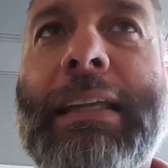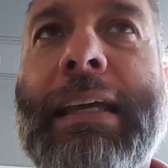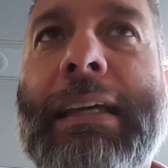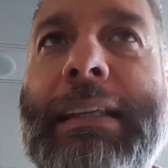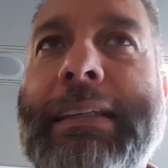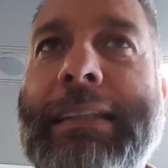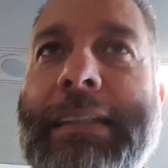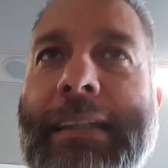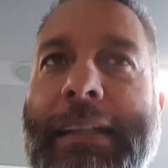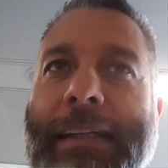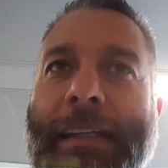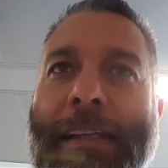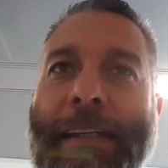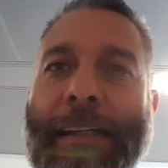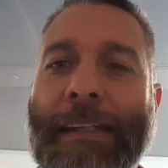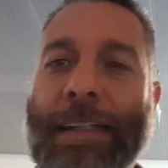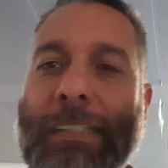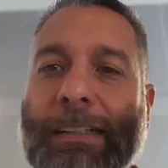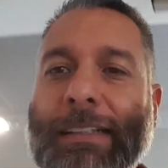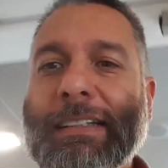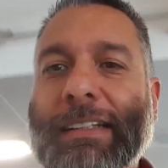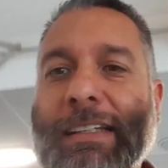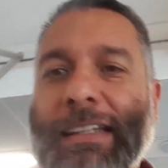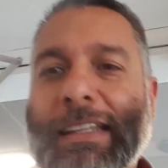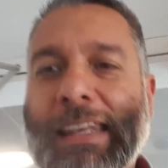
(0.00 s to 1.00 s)
that
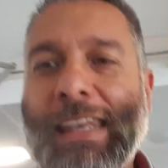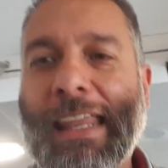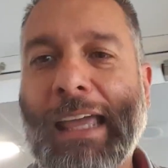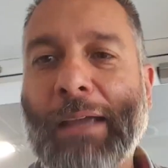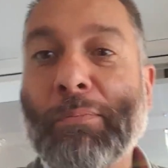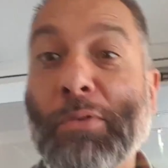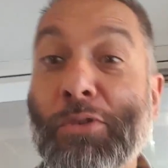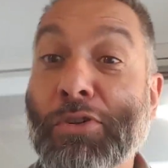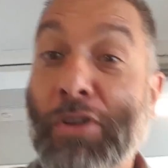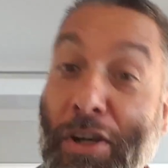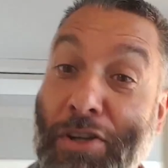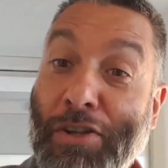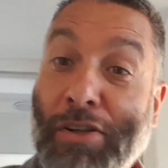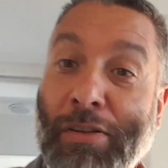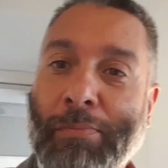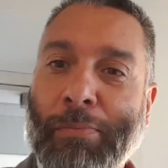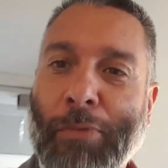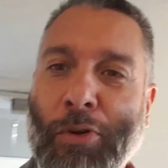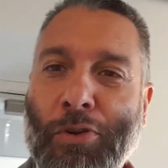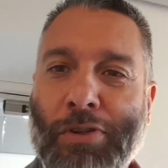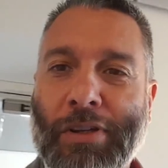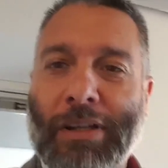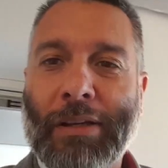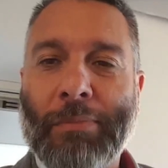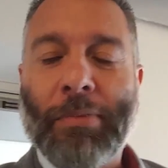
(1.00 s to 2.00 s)
like possession
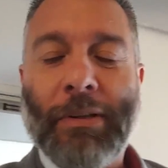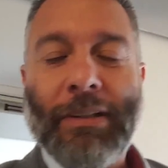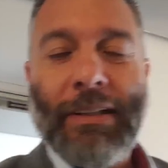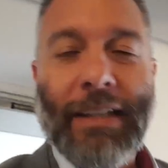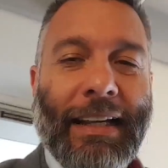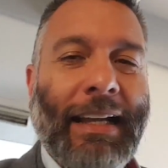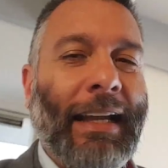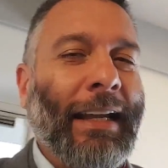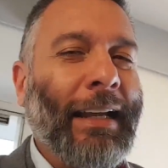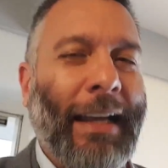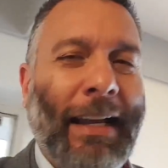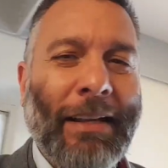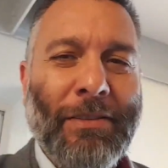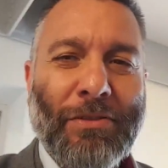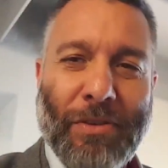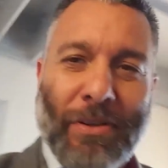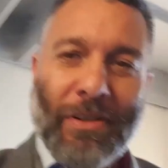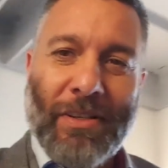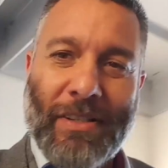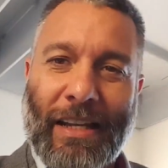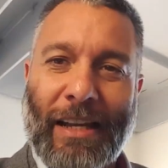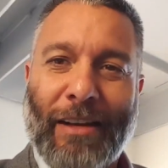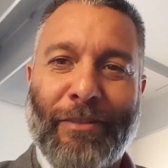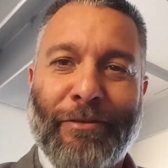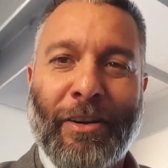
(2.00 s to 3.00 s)
mostly, but they can
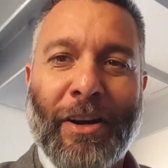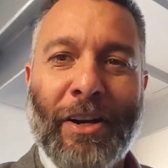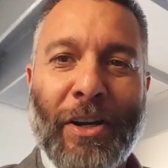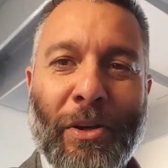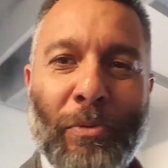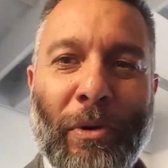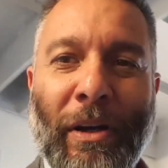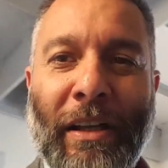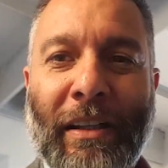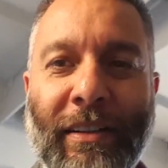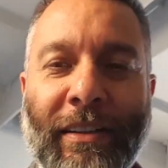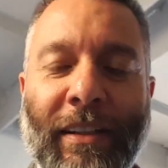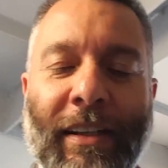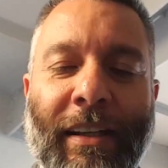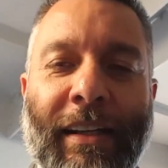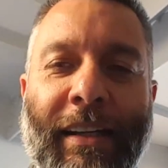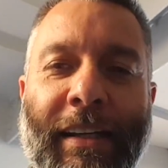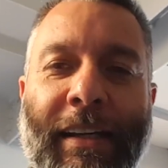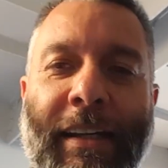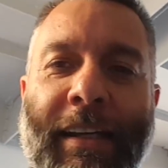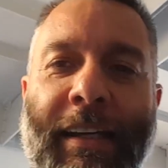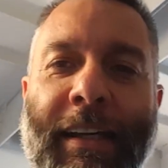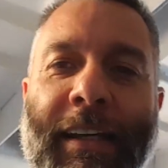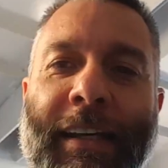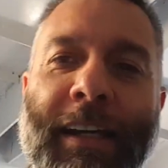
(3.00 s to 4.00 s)
counter-attack very well.
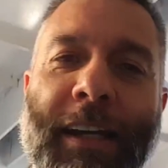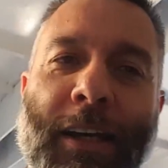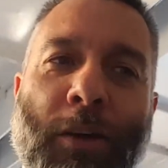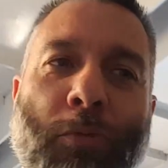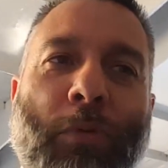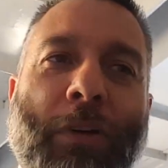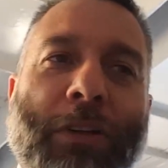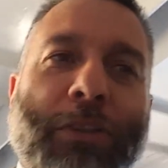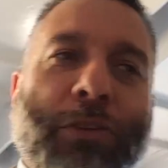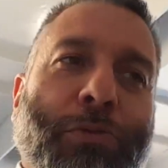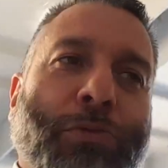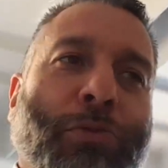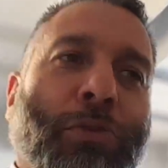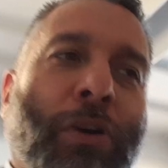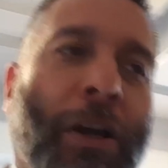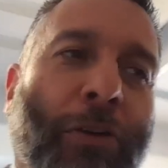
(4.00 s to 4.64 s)
What do